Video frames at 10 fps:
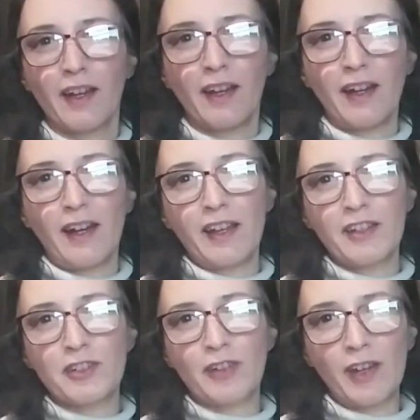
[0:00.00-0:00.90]
I
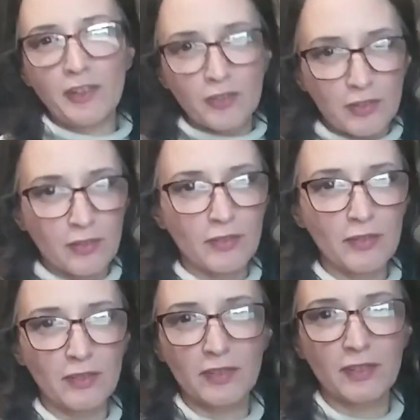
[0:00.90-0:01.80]
tried
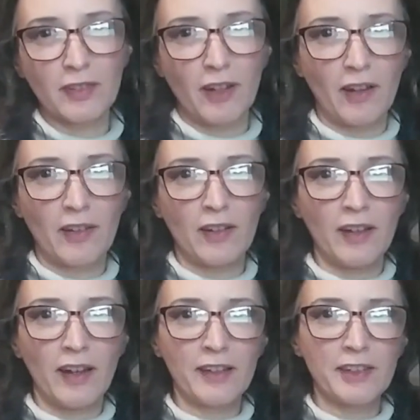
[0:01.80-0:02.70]
to,
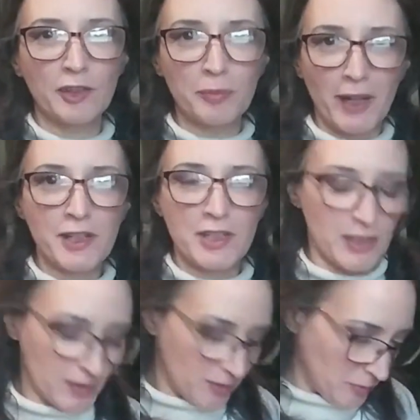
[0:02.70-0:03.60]
I did a
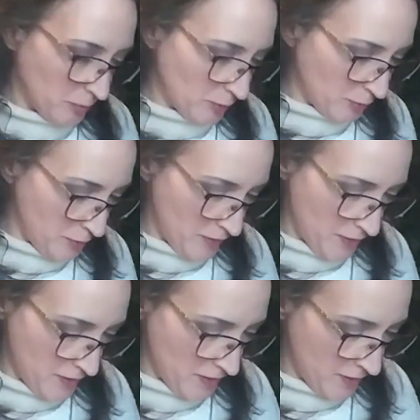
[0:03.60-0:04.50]
batch before
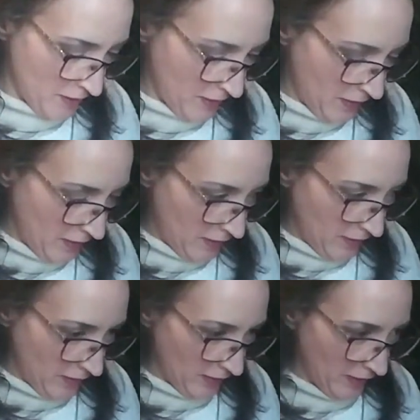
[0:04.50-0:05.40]
this,
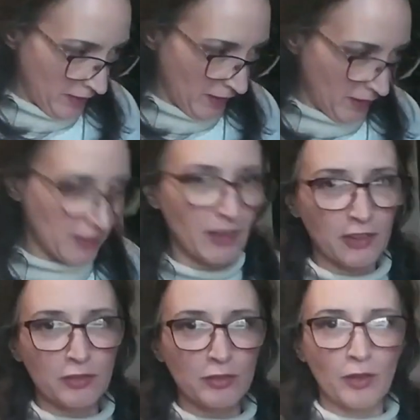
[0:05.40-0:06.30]
and
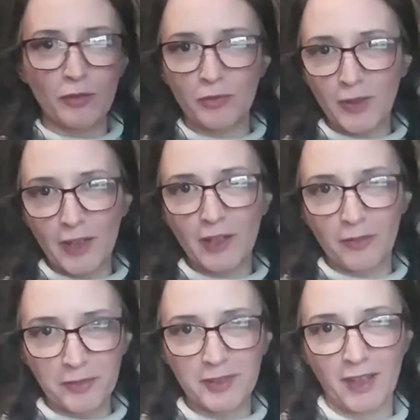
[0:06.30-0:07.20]
it took a really
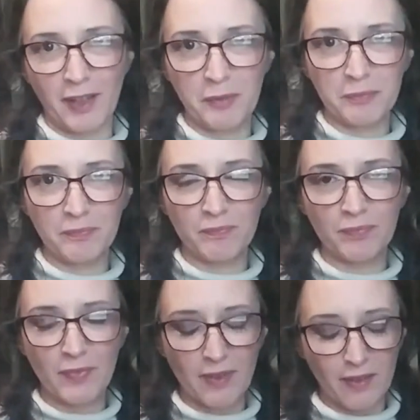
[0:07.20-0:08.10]
long time.
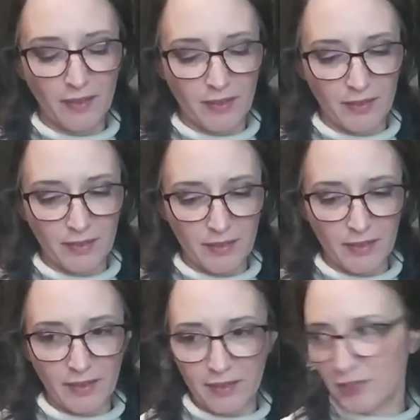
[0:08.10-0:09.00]

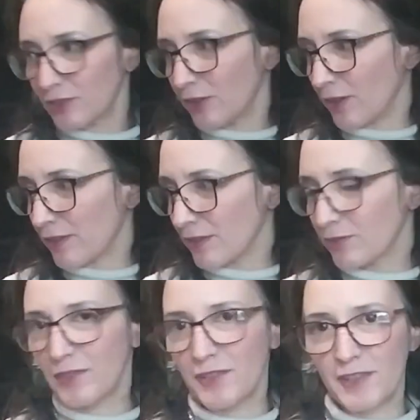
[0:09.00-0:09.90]
And so I think
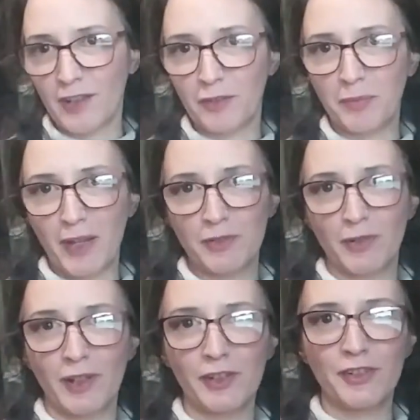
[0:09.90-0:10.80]
for the second batch
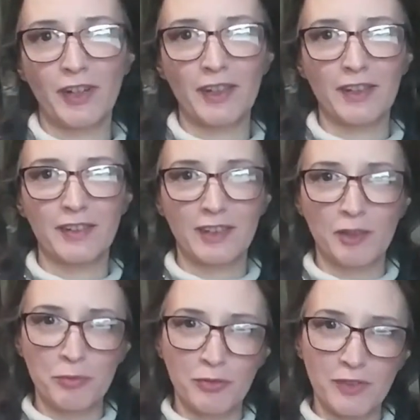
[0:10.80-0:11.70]
what I'll try is
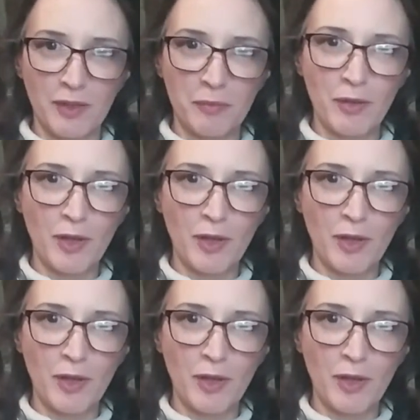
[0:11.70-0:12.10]
I'll put them